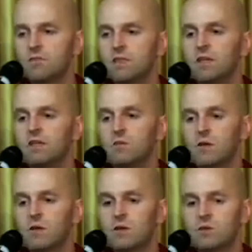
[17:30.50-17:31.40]
The gate's
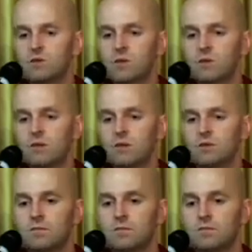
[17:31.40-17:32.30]
been closed early.
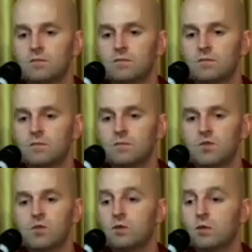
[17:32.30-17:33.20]

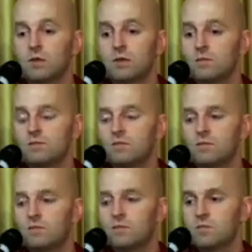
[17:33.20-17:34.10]
Surely
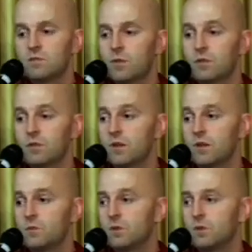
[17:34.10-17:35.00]
something
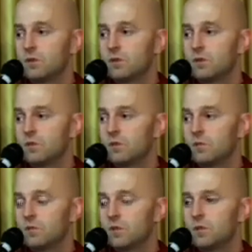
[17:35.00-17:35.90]
terrible
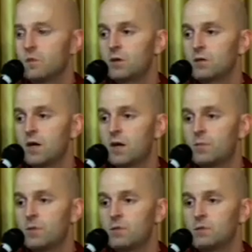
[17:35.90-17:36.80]
is about to
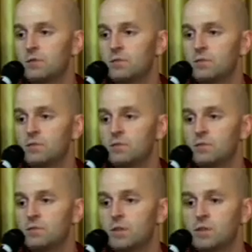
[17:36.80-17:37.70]
happen.
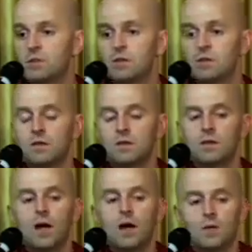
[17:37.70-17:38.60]
But see,
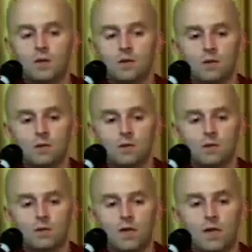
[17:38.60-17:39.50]
I'm innocent.
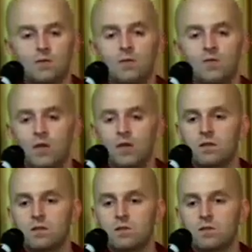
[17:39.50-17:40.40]
I've even done
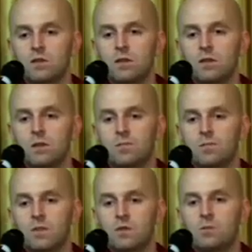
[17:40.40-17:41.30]
this
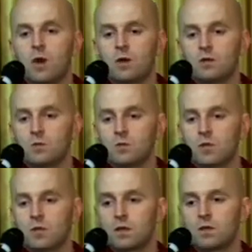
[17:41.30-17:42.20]
impossible
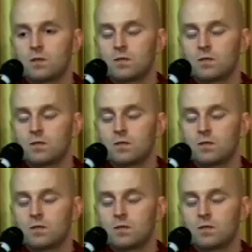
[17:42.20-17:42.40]
thing.